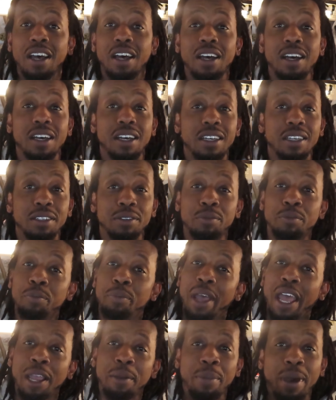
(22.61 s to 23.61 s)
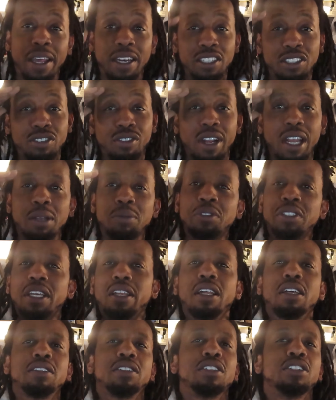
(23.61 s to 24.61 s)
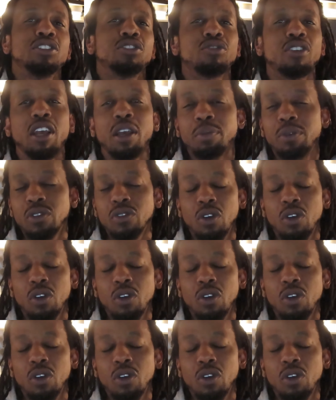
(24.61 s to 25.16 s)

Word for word: Uh, back by the trap. Shout out to the trap